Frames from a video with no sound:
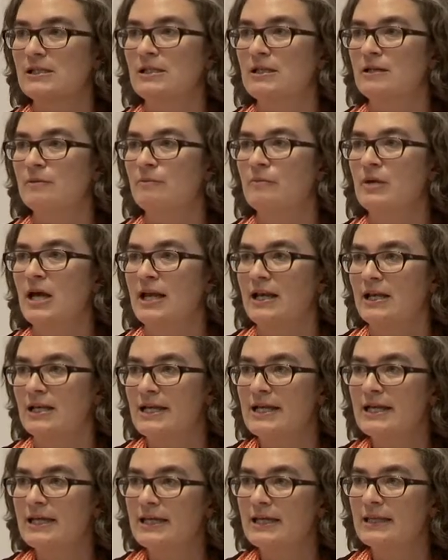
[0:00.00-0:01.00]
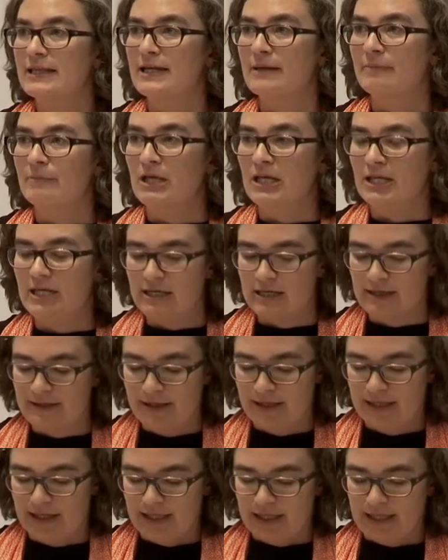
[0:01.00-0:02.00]
um, and linking them here
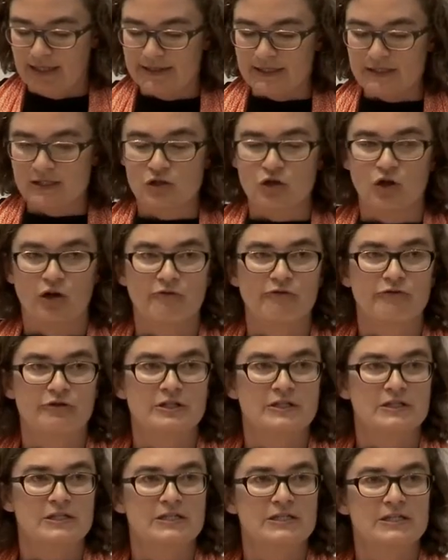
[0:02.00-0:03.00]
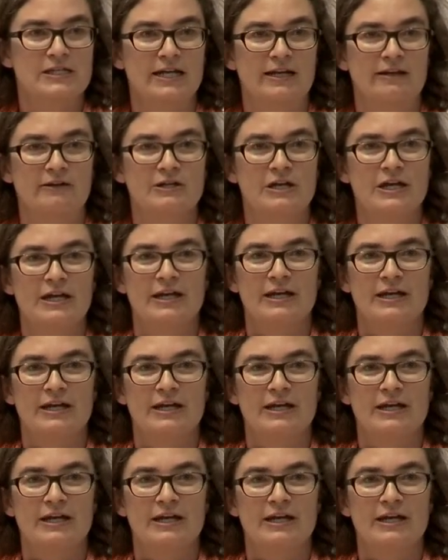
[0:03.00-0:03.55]
in these conferences and